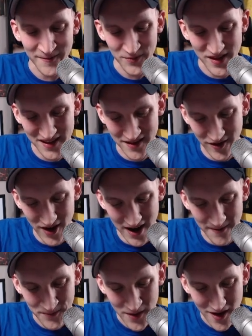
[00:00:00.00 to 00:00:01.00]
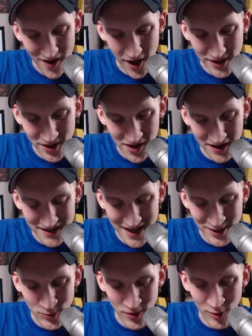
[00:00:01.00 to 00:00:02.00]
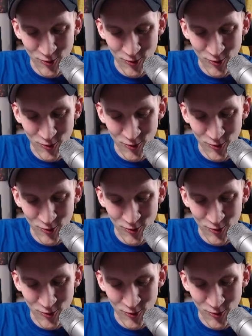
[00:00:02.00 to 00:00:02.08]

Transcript: This is great. Also, you need to schedule a